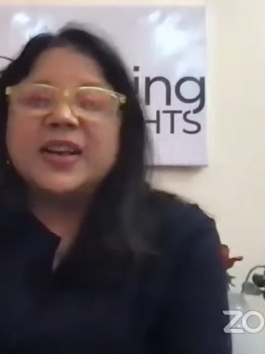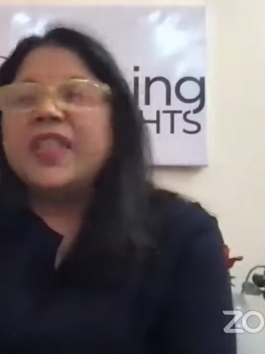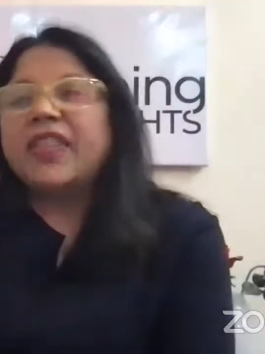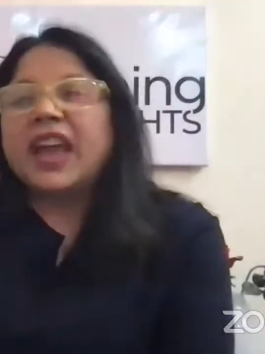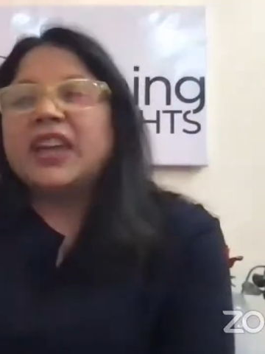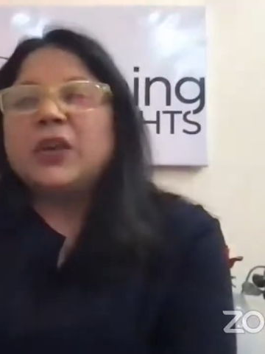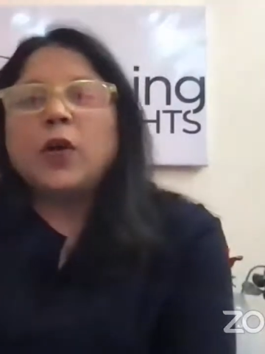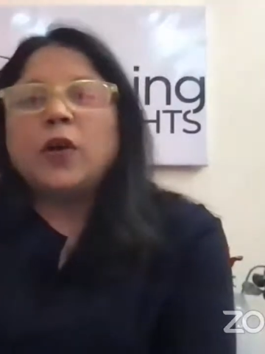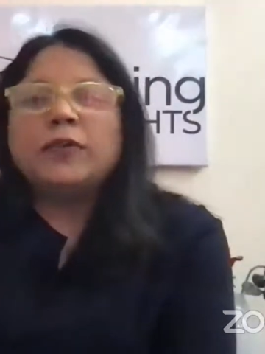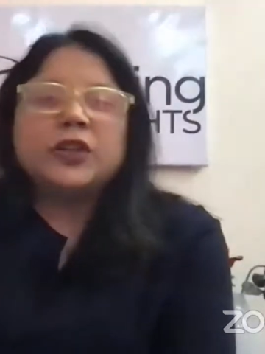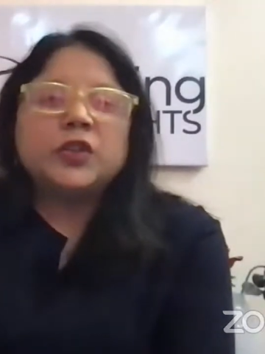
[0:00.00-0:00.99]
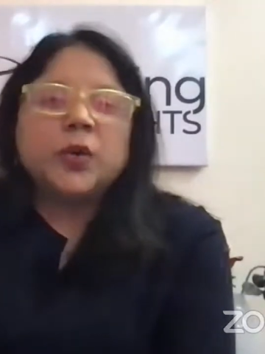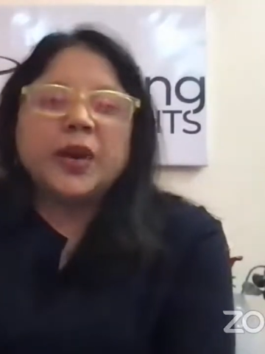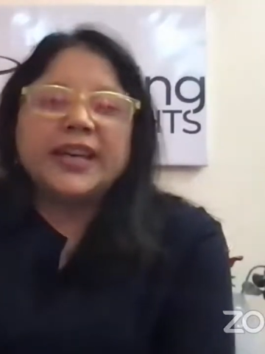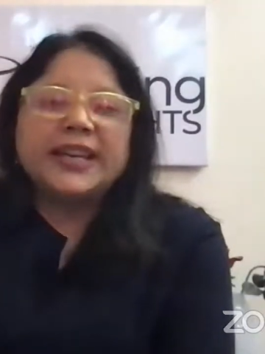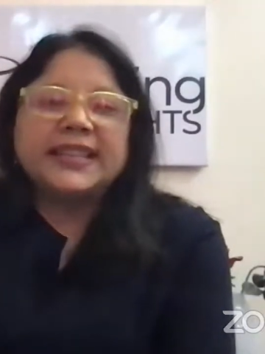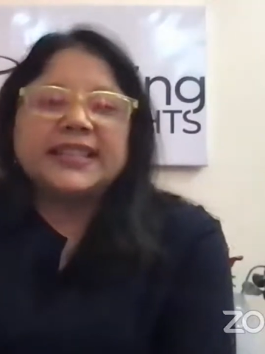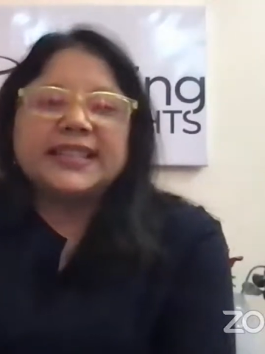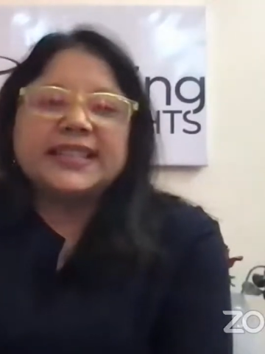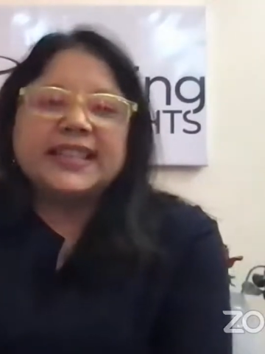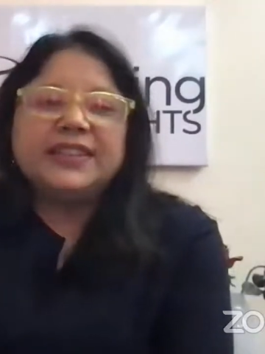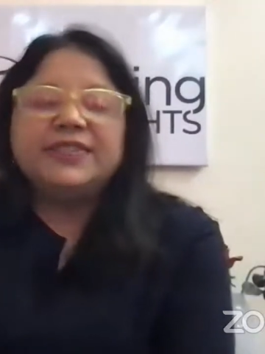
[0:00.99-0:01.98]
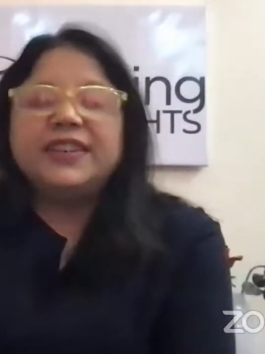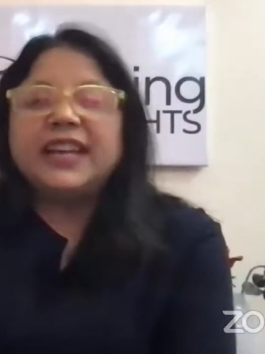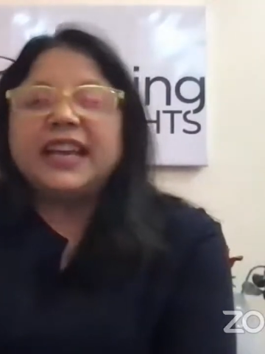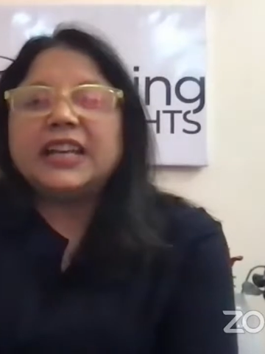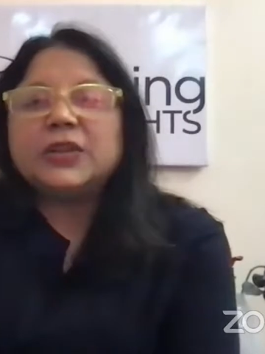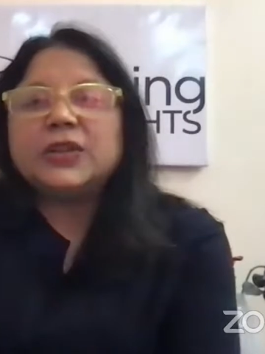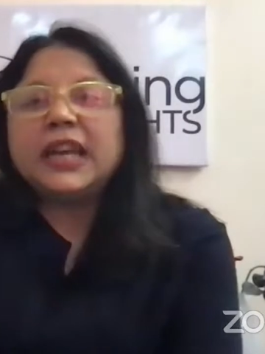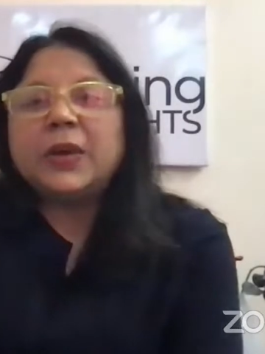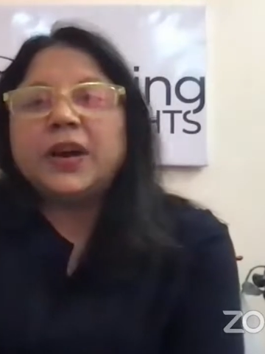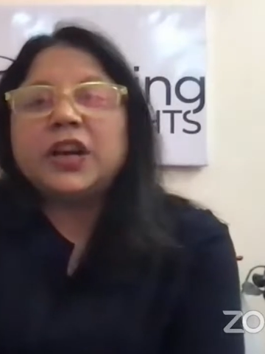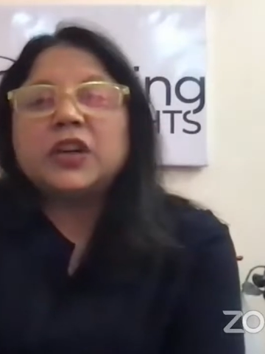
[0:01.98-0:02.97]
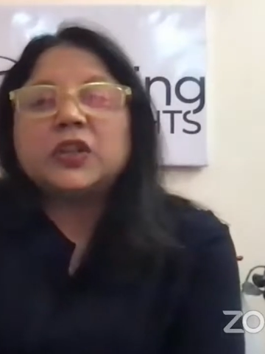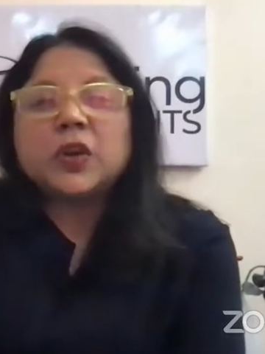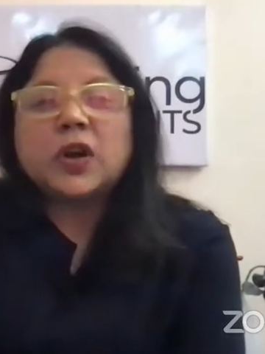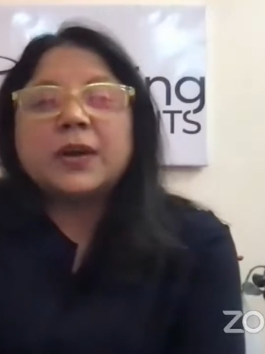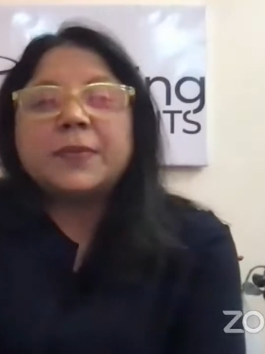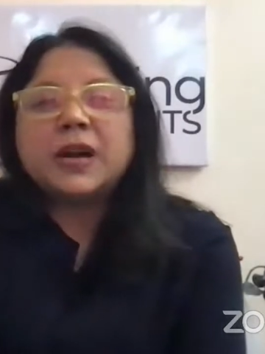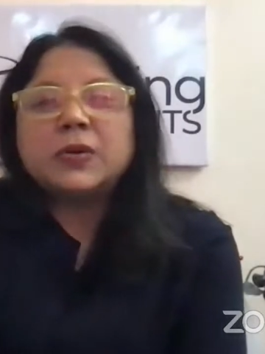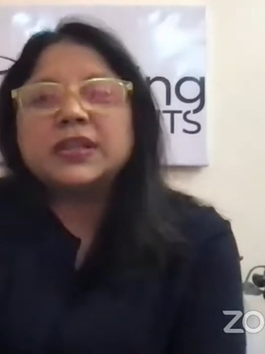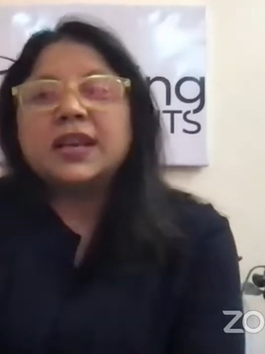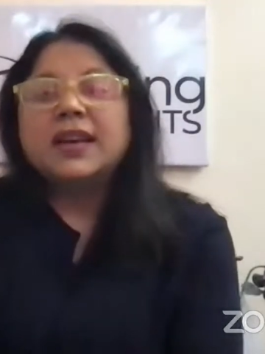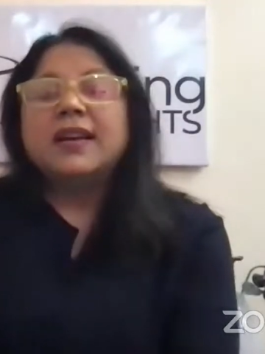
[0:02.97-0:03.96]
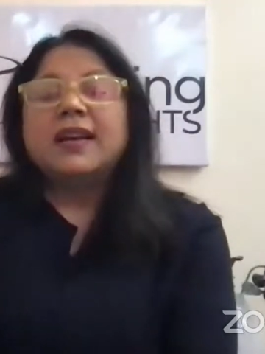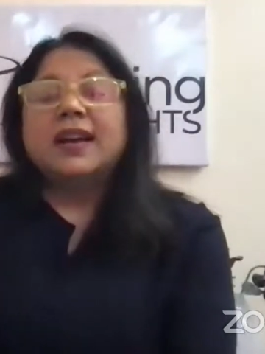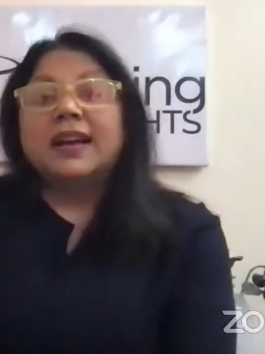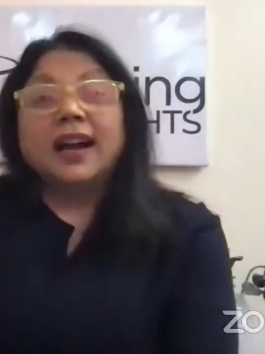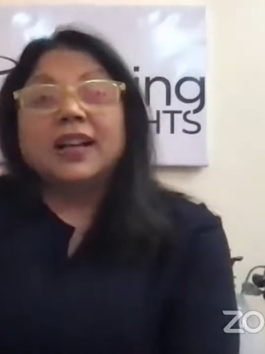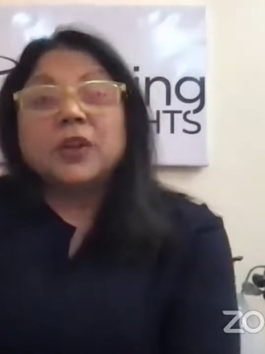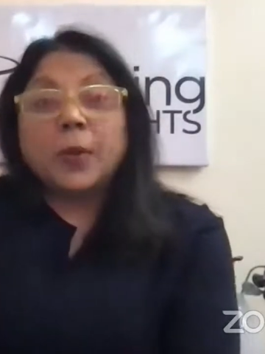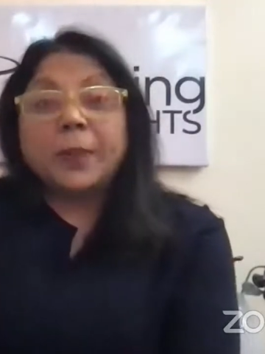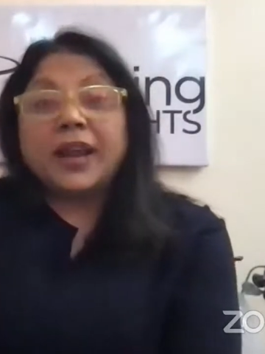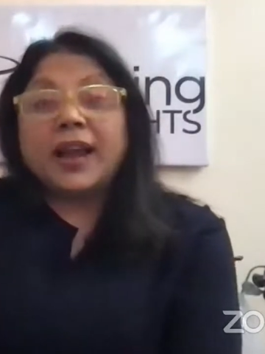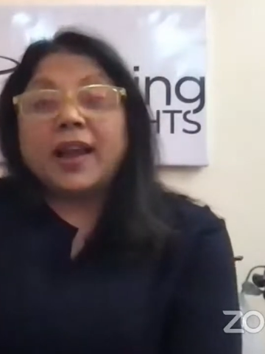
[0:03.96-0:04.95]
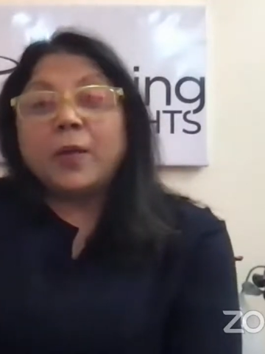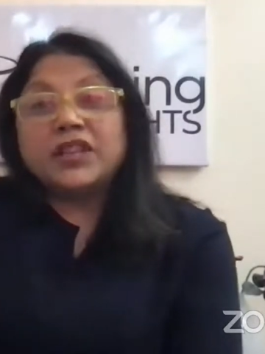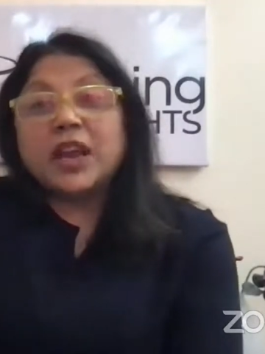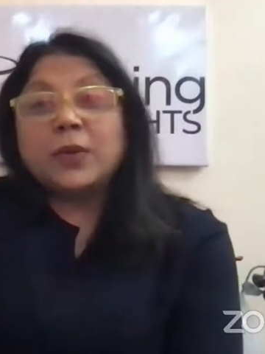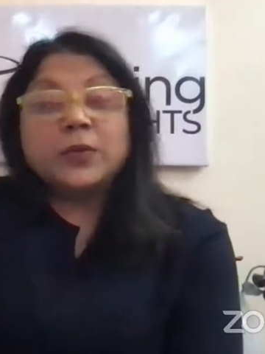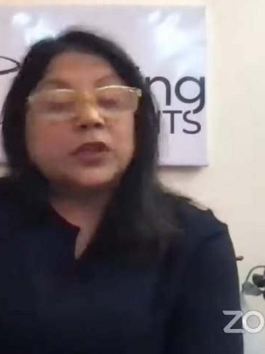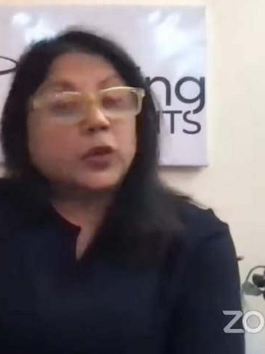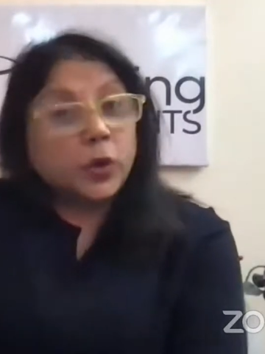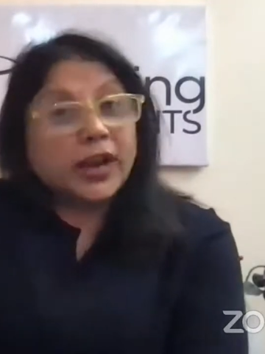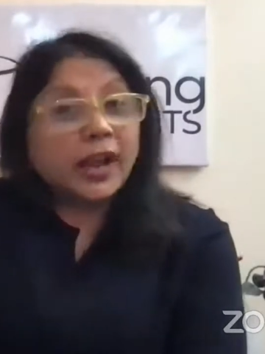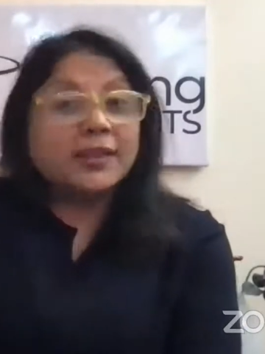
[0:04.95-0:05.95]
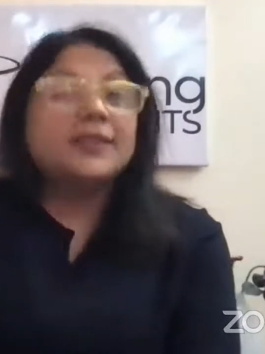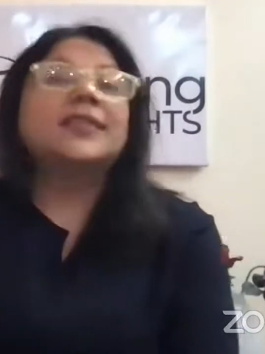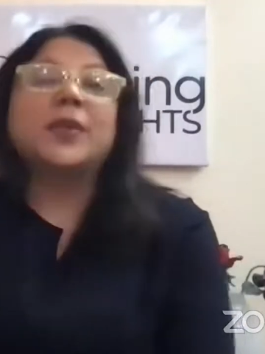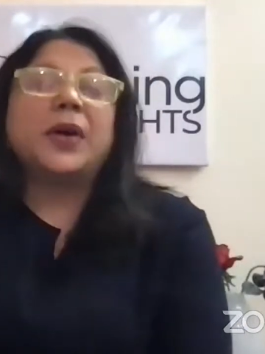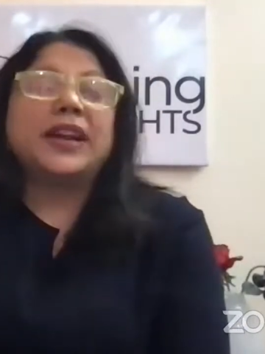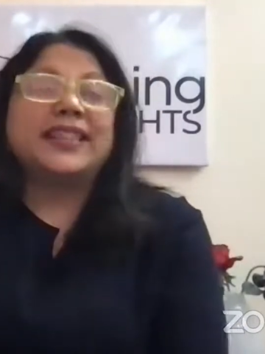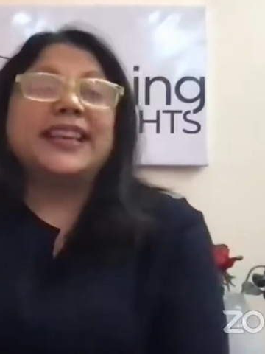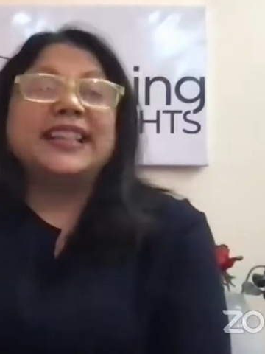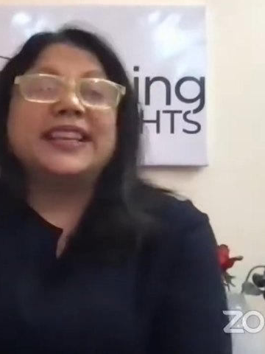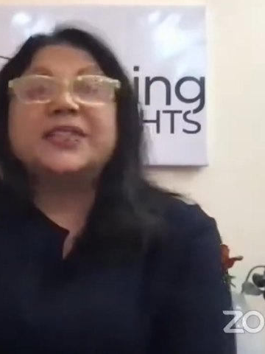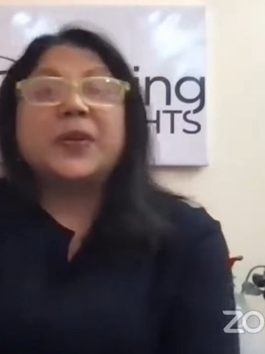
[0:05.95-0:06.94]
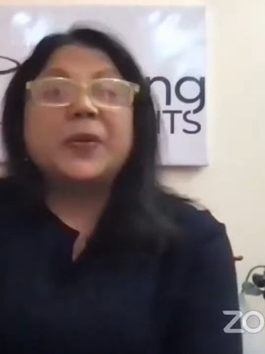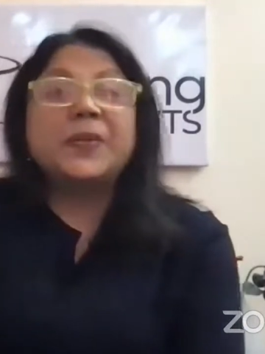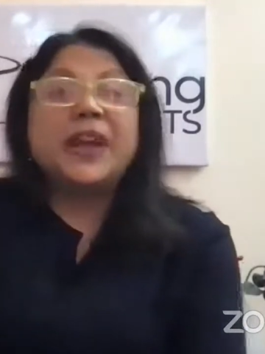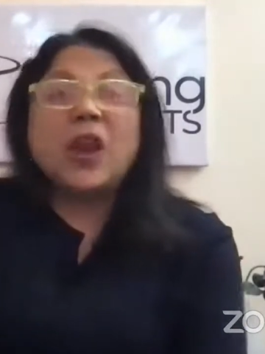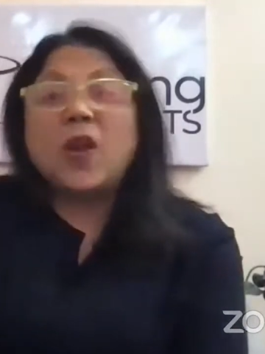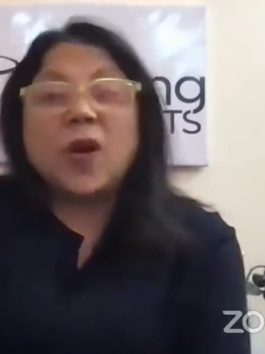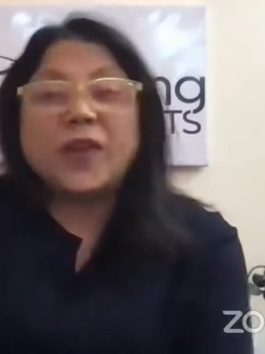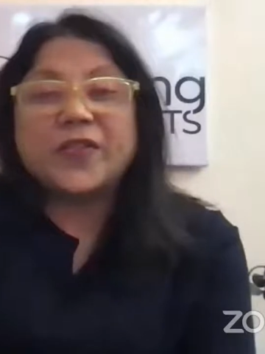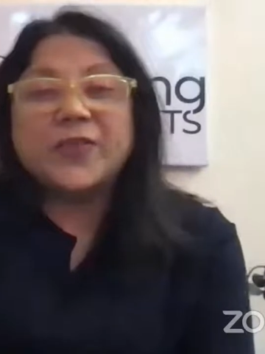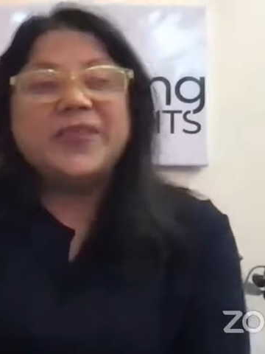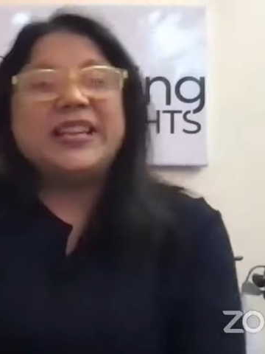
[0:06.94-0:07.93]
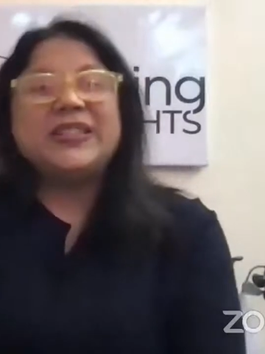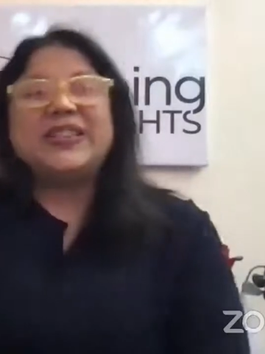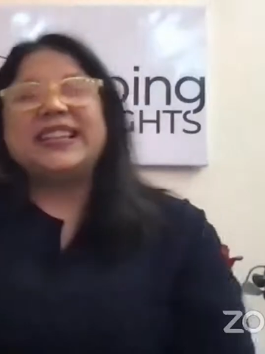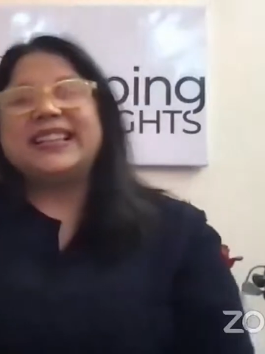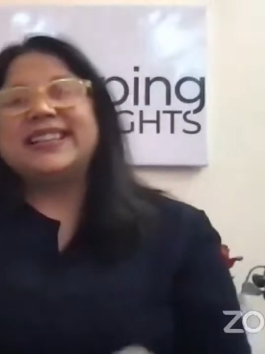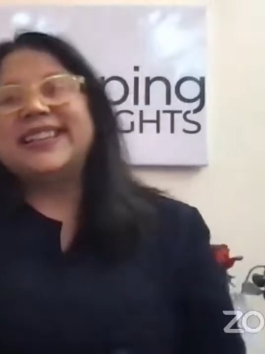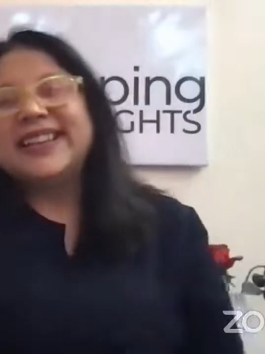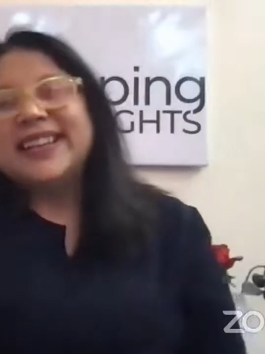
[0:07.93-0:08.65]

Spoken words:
Thank you all for joining us this evening. And today we're going to talk about a topic I wish I was good at. So I think there's going to be a lot for me to learn.